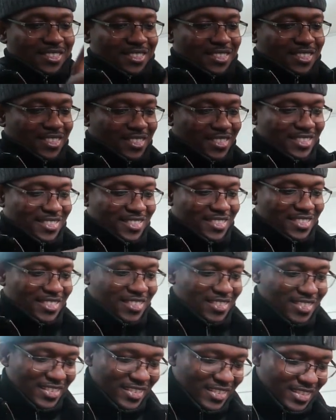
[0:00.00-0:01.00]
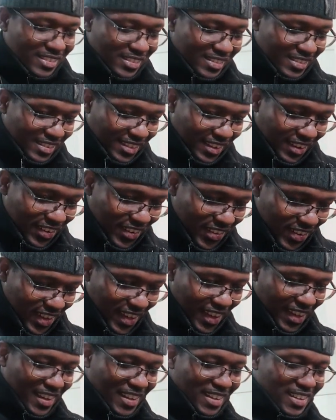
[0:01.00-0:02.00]
Look, I knew he was
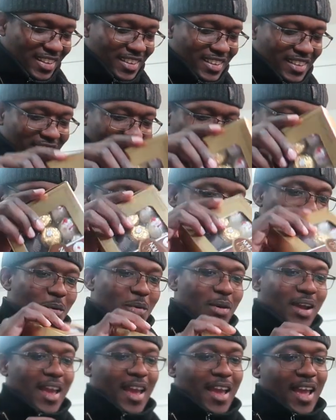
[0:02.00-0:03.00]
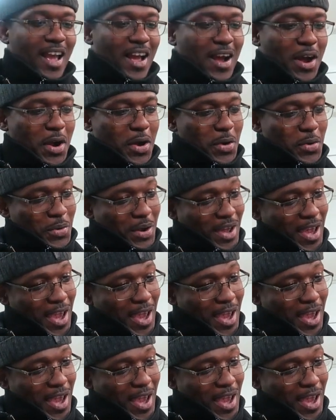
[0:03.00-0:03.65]
gonna do that. Okay.